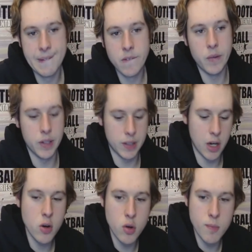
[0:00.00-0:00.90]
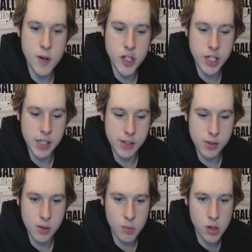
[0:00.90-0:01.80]
Like I hope you appreciate
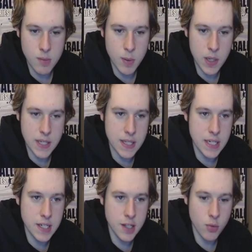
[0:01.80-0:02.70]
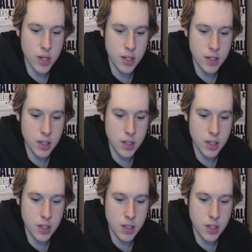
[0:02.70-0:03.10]
the work put into these 3